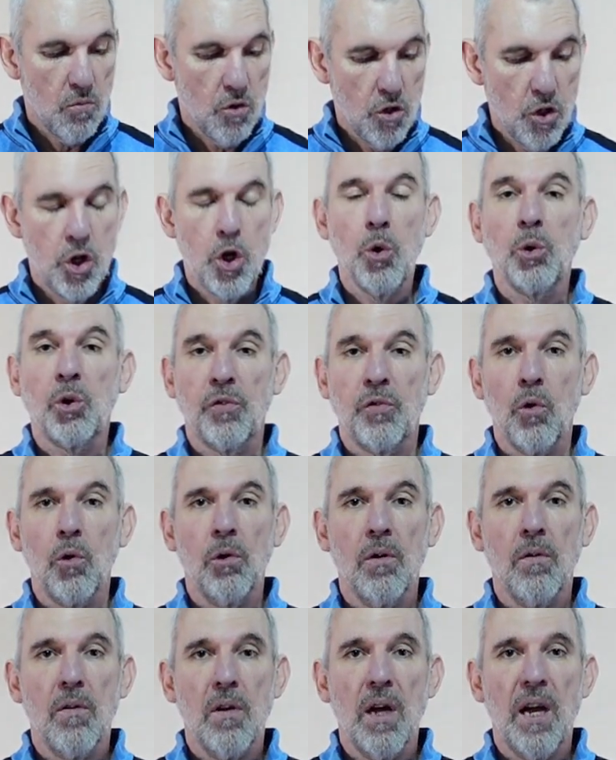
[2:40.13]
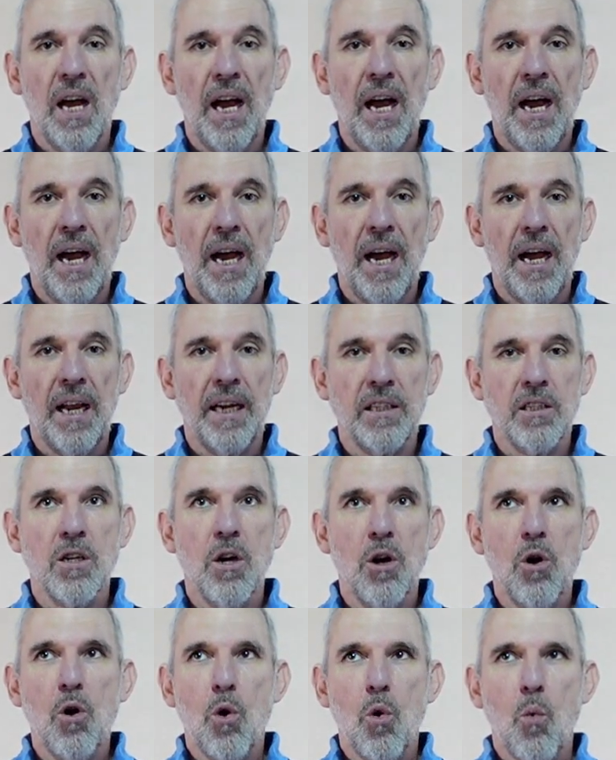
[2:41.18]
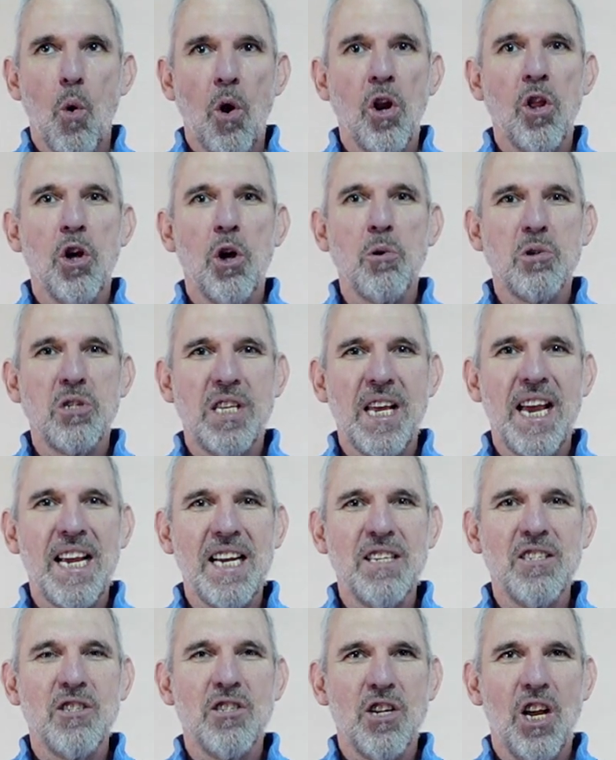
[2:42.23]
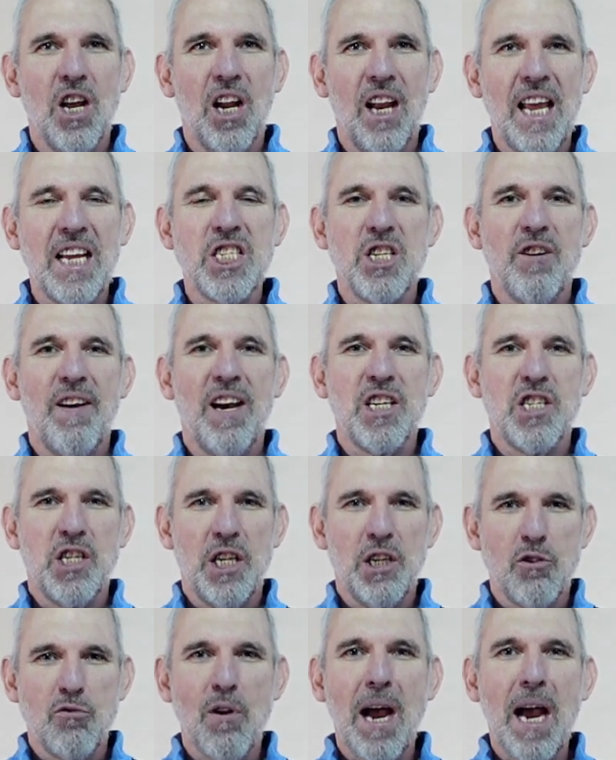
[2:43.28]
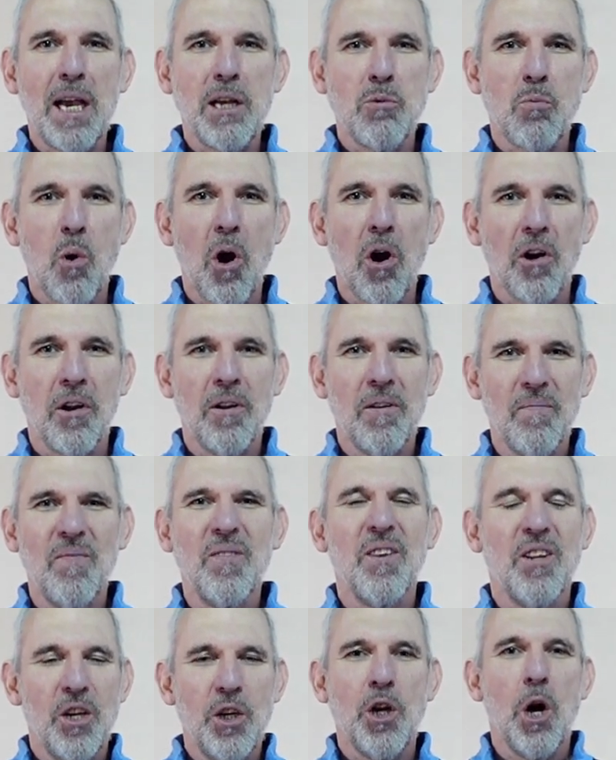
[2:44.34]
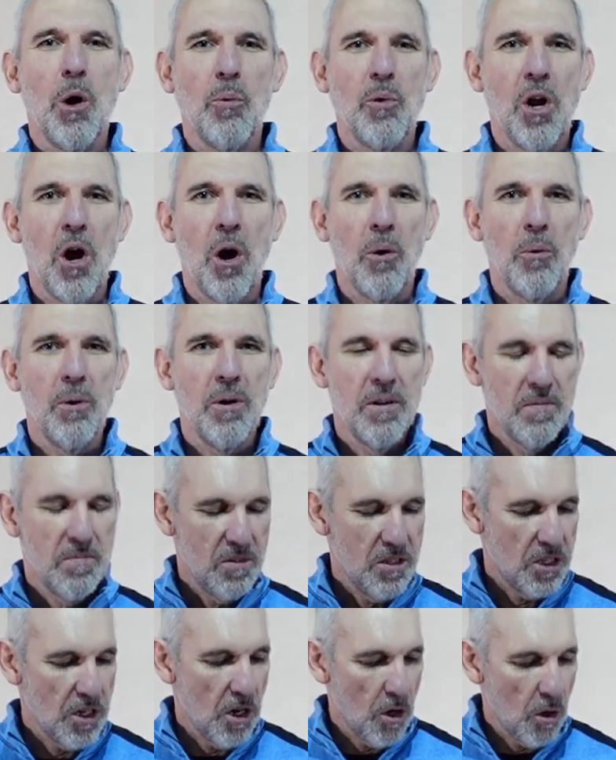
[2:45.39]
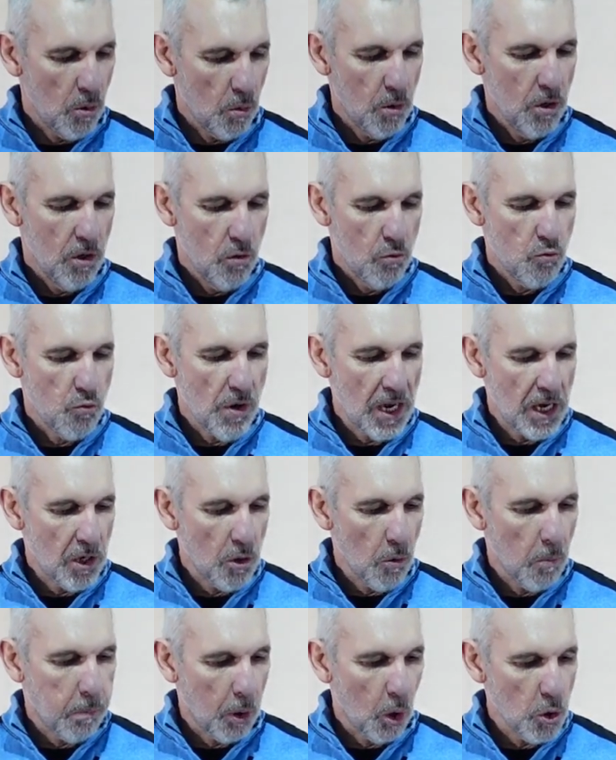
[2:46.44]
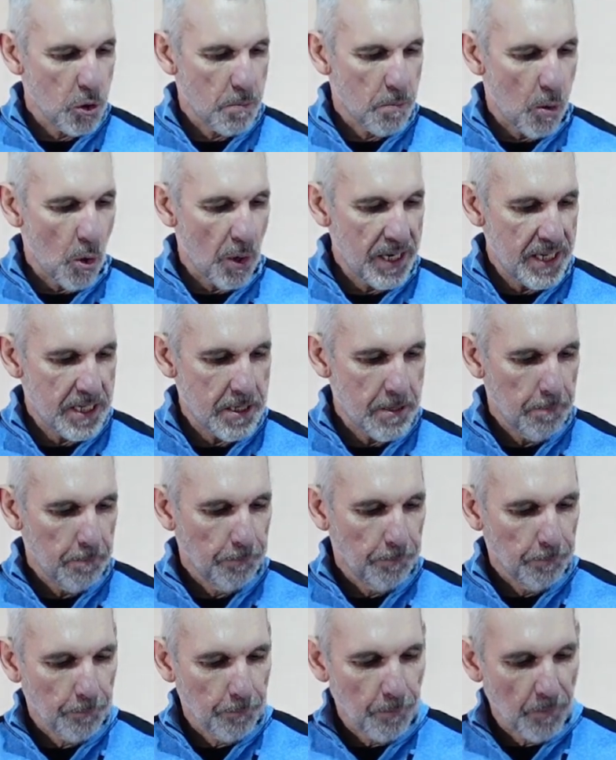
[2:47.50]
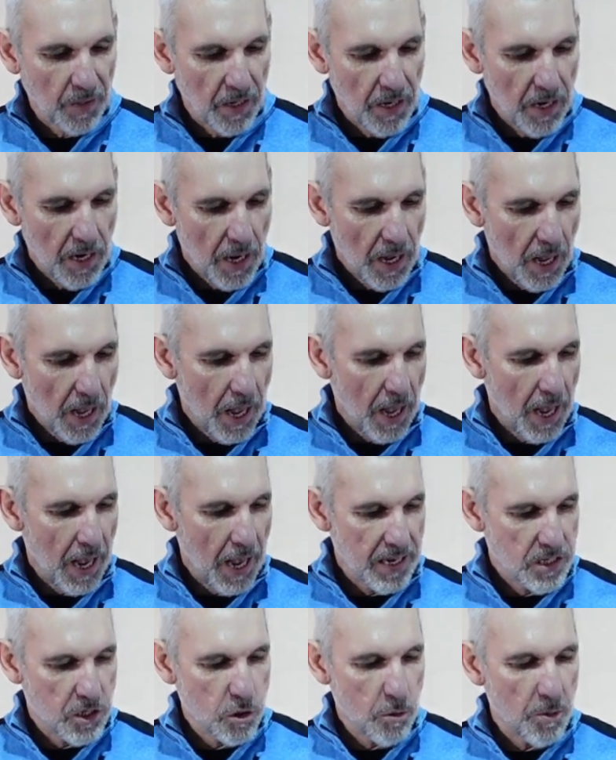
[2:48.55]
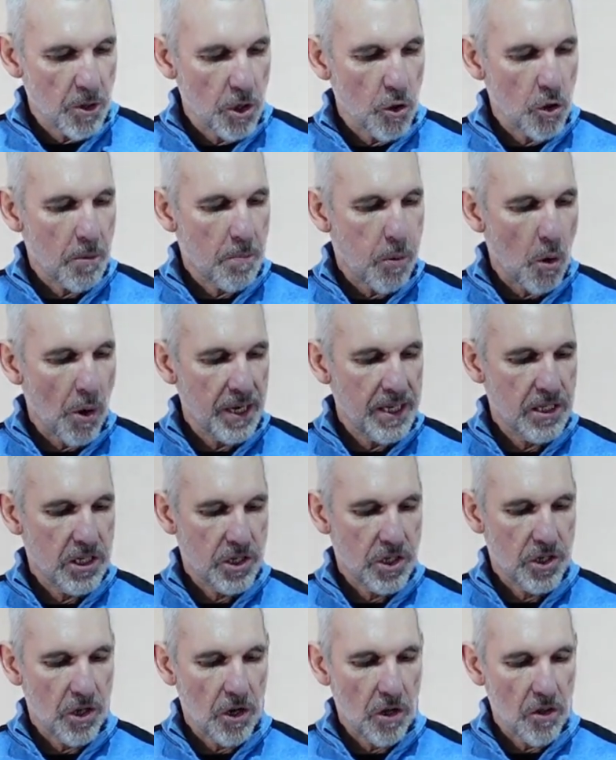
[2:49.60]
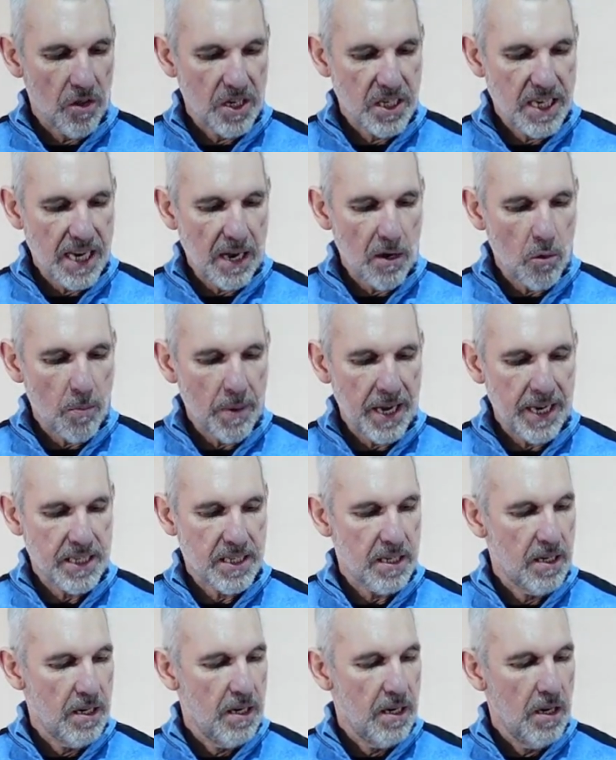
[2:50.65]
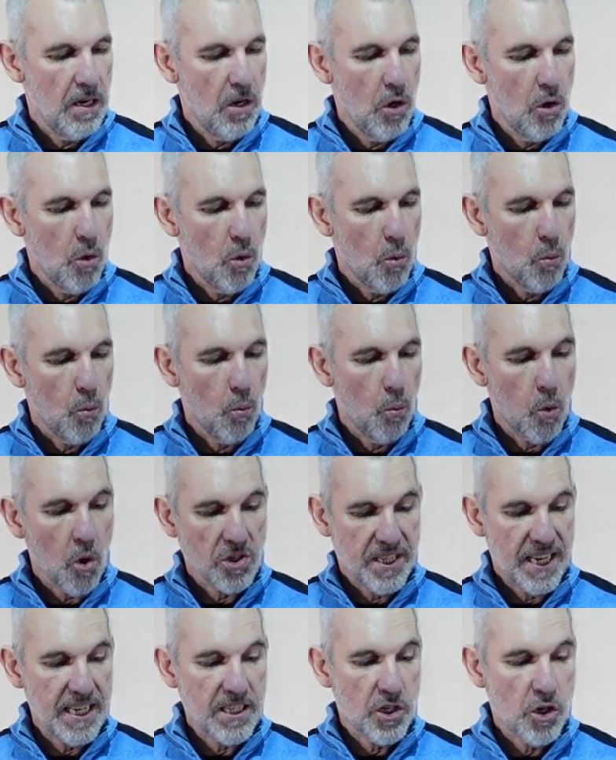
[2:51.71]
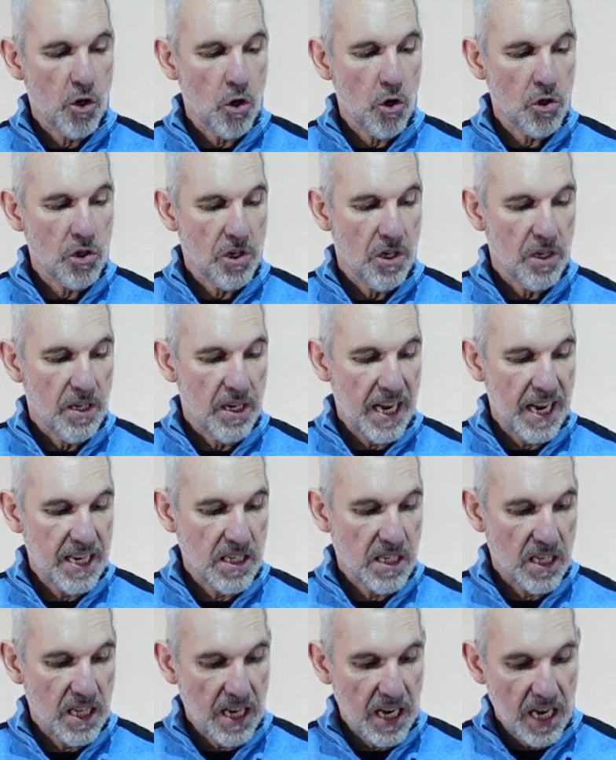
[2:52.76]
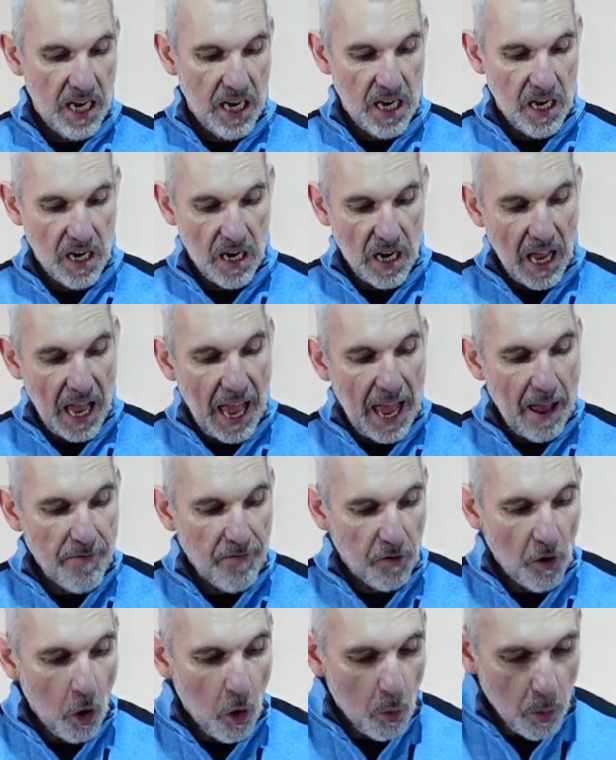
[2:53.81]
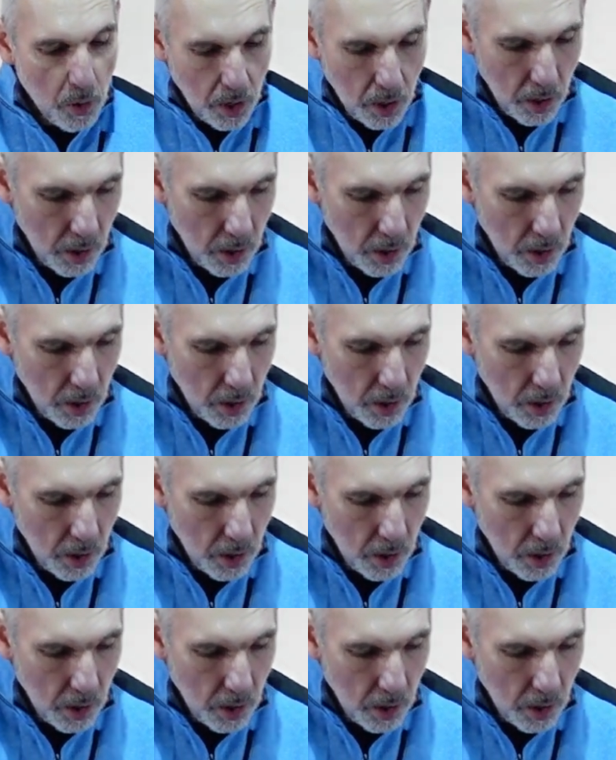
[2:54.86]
useful. And one of those things, unless you've actually tried one, you don't know. So really good plus point. Some of the other points on this helmet, what is good is the airflow,